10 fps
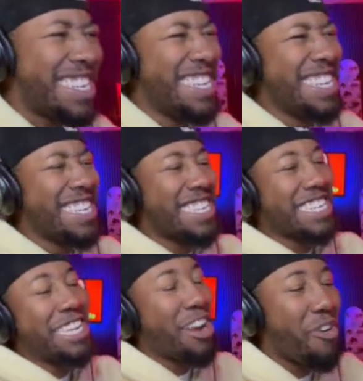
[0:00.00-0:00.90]
Hey, she,
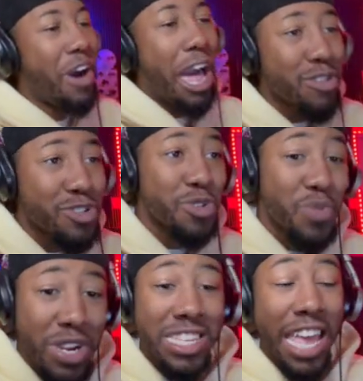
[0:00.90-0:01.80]
she on house
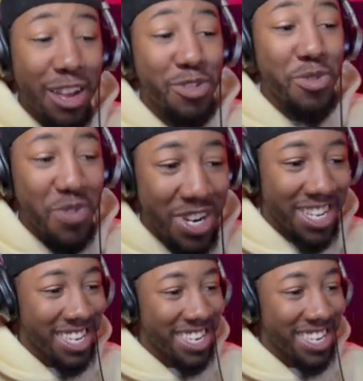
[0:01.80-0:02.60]
arrest, house arrest,